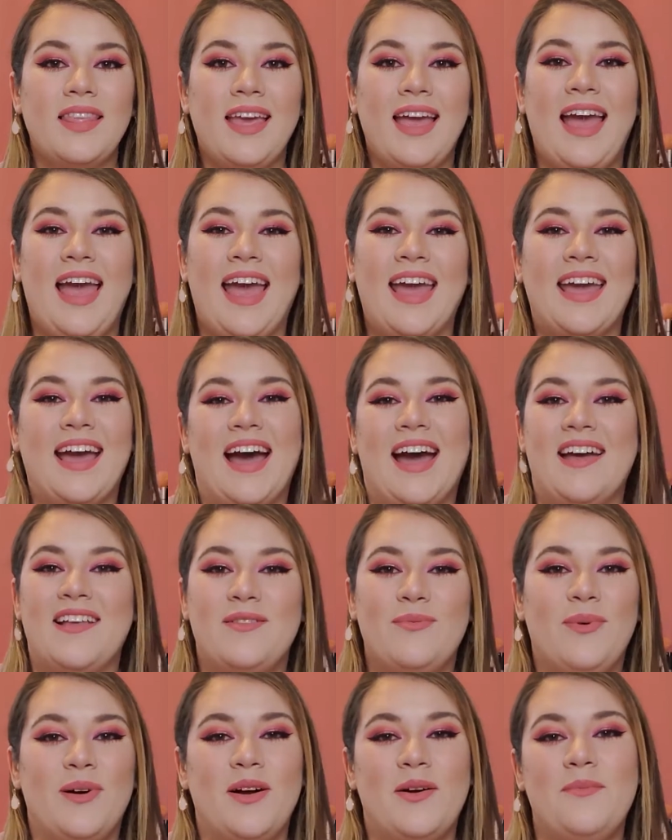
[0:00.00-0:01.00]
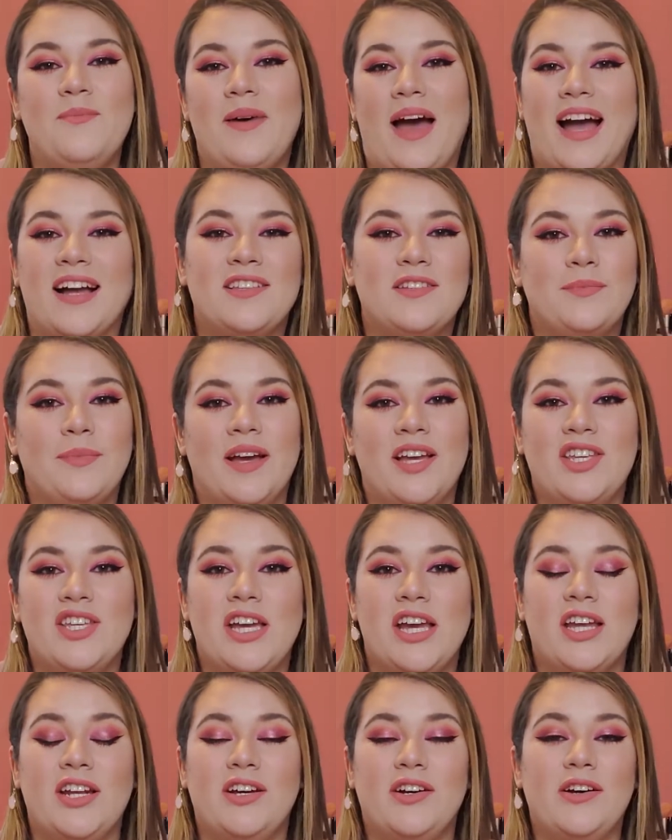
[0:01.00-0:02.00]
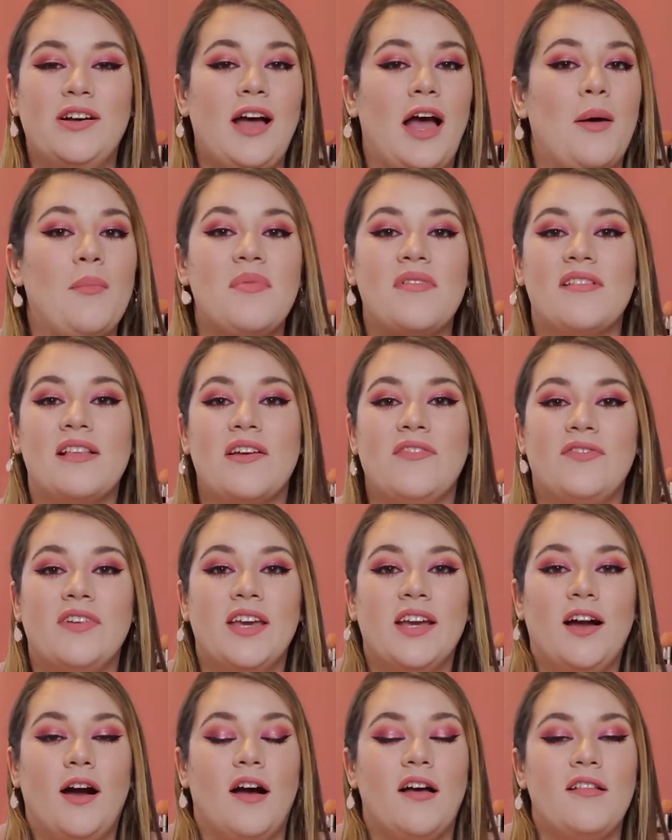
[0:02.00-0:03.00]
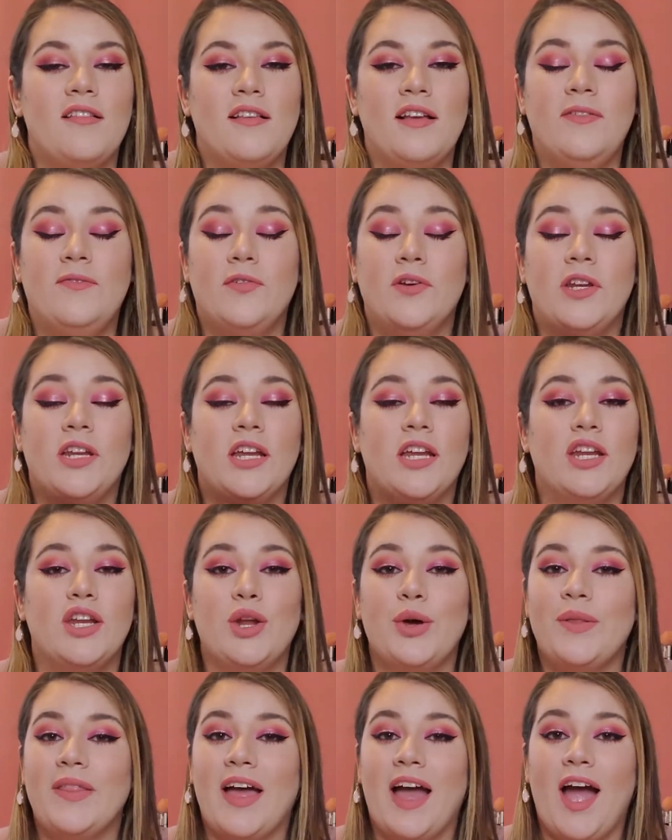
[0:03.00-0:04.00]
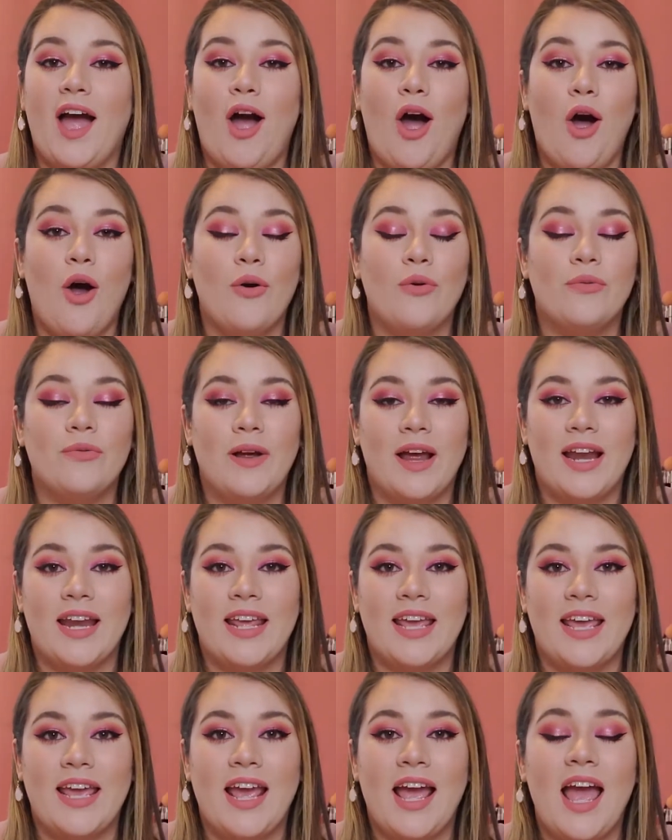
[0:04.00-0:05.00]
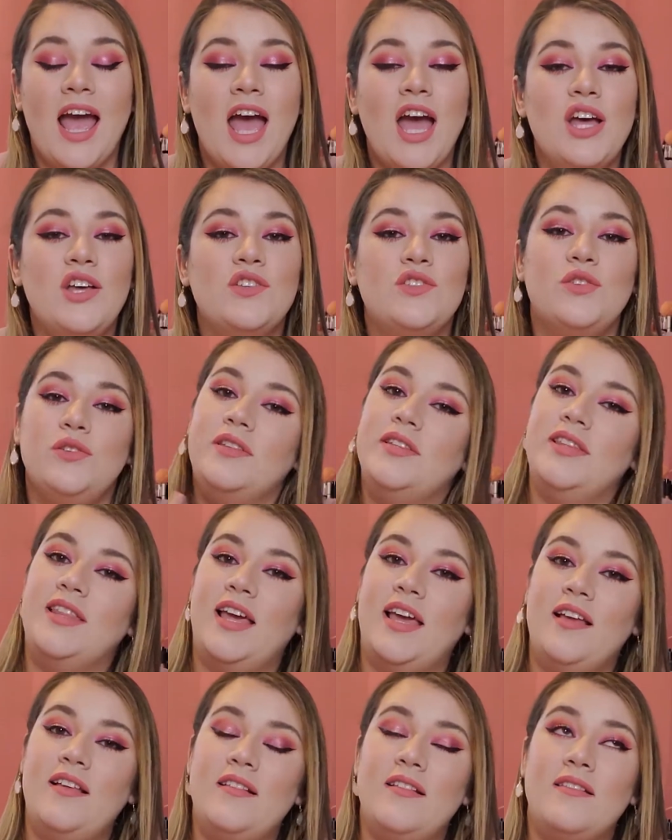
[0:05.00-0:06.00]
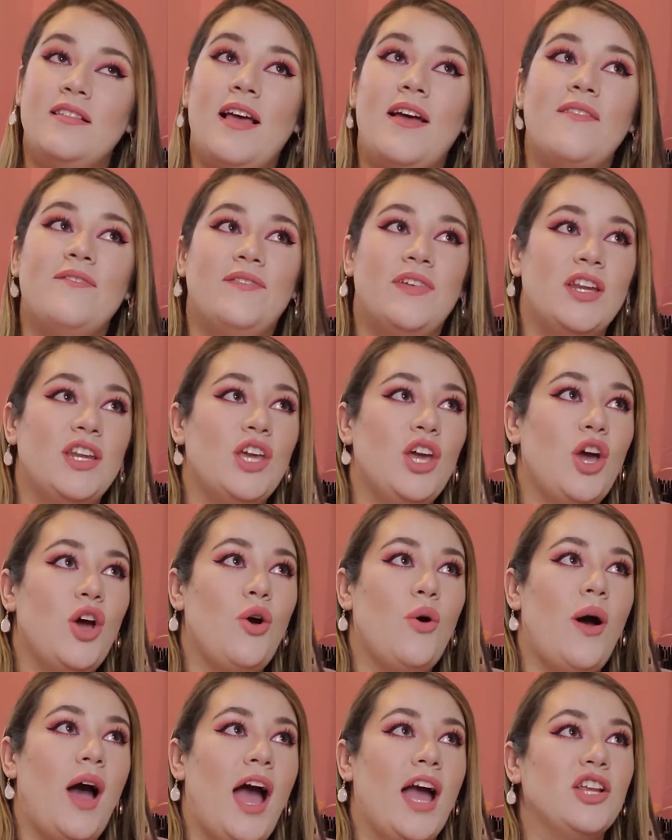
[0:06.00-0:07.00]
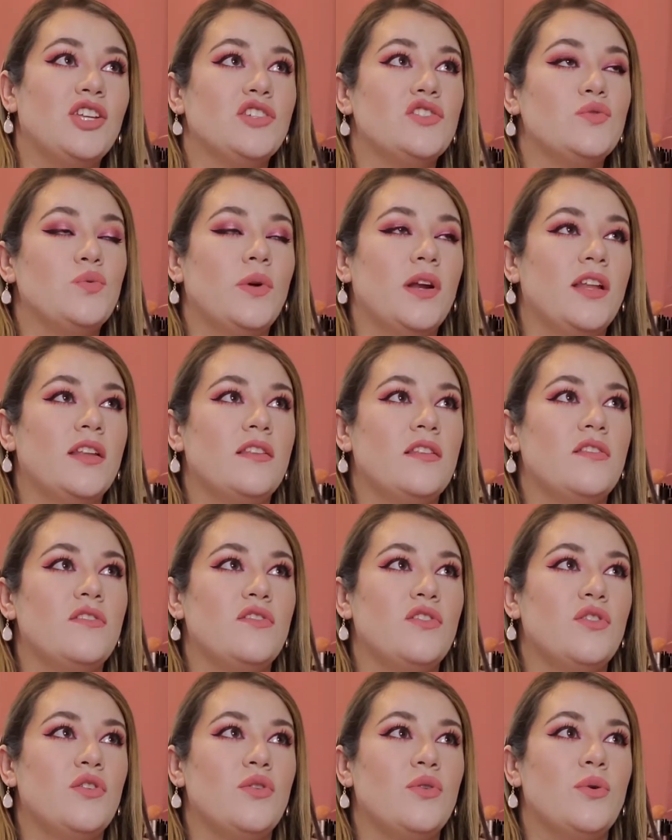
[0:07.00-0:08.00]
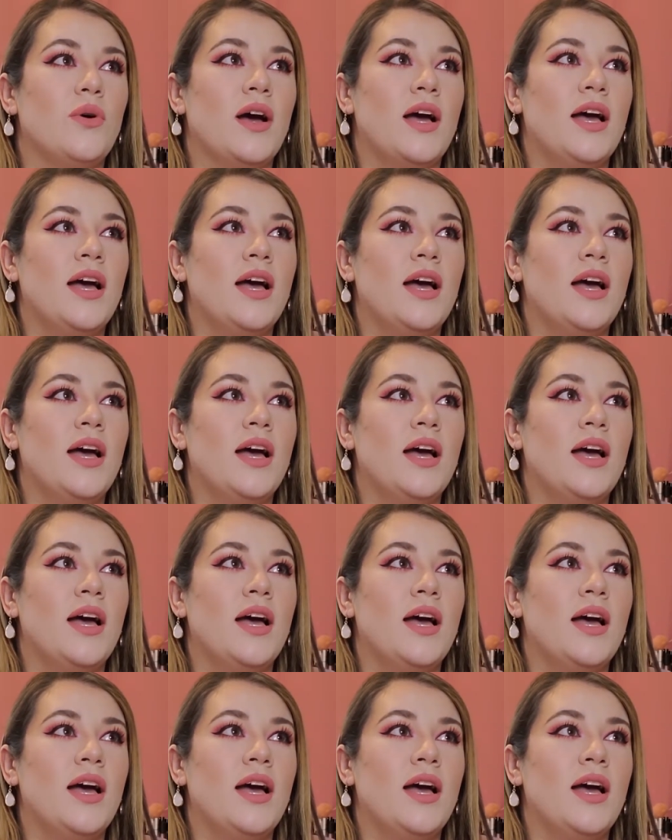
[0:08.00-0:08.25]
Hey guys, welcome back to my channel. I'm Stephanie Costa, if you didn't know that already. So today's video, I just wanted to do